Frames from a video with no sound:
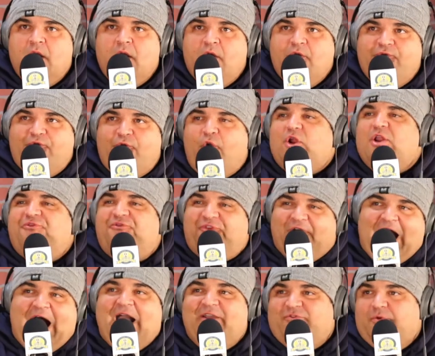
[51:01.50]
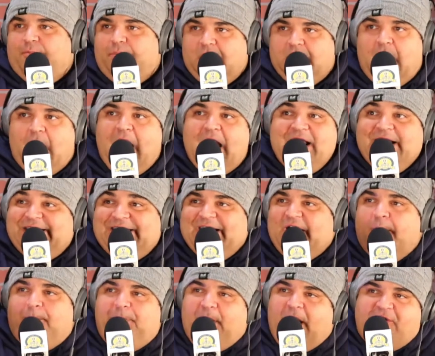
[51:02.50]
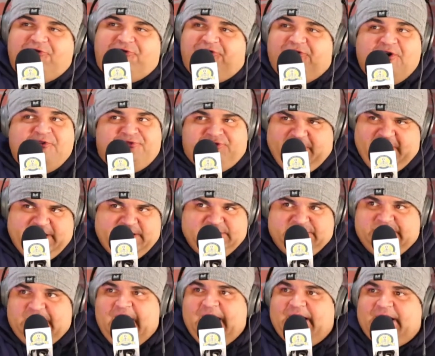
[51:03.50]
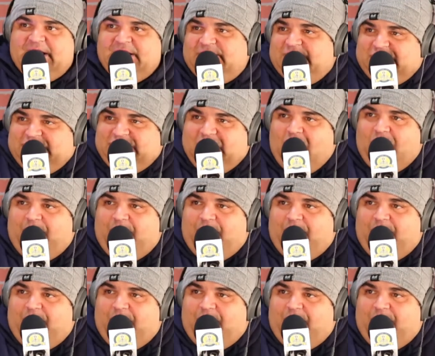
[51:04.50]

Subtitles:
45 and below. Anything above 50 is like, it's stupid.